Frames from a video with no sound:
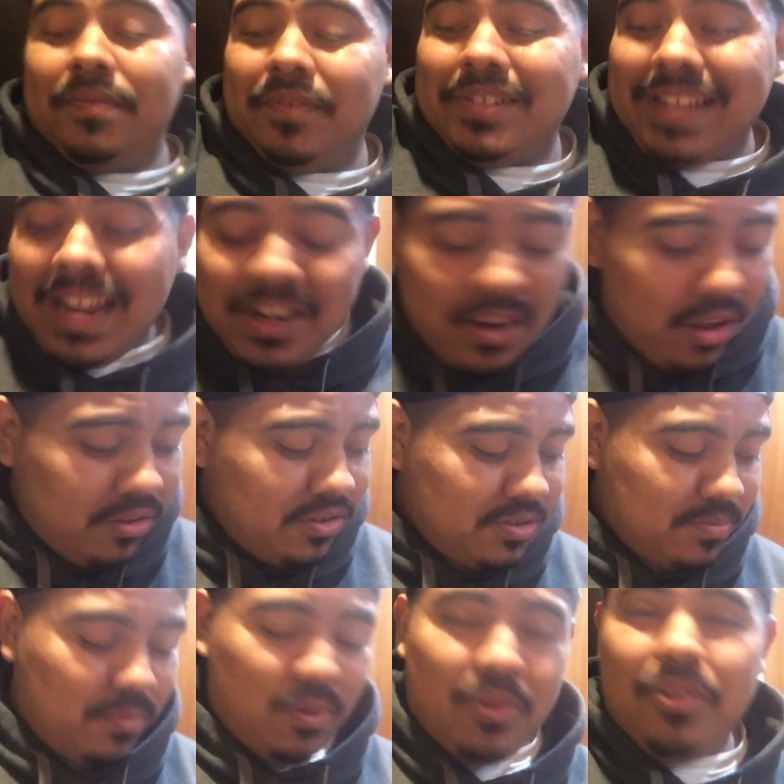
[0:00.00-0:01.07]
So for
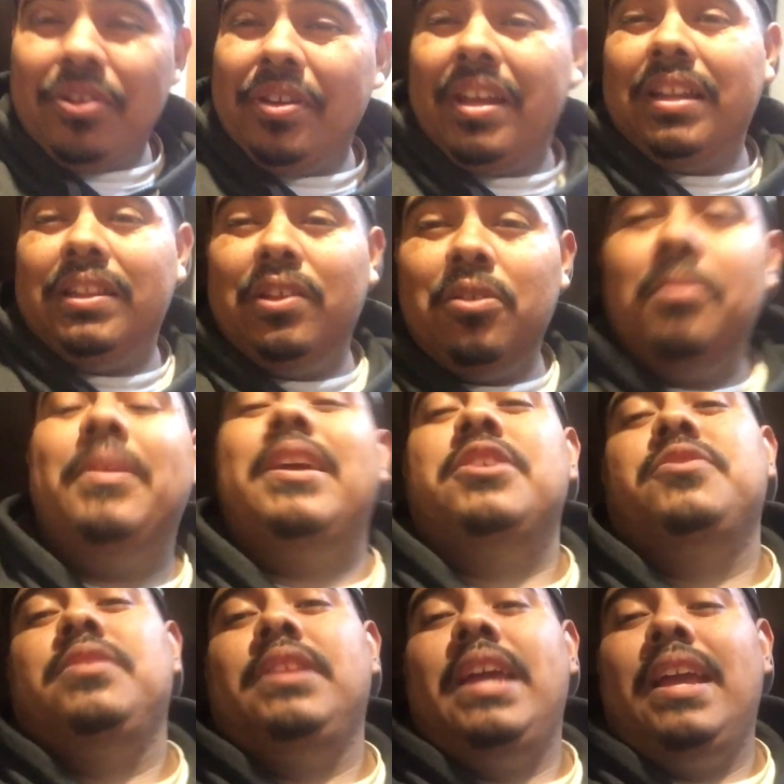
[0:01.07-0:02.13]
$10 more, you get a little bit
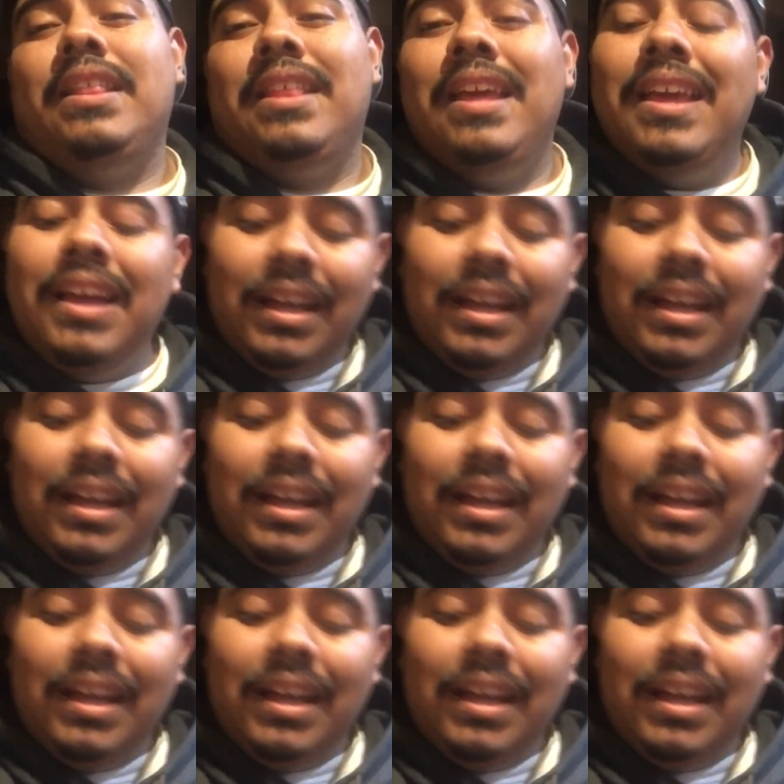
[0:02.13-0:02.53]
extra length,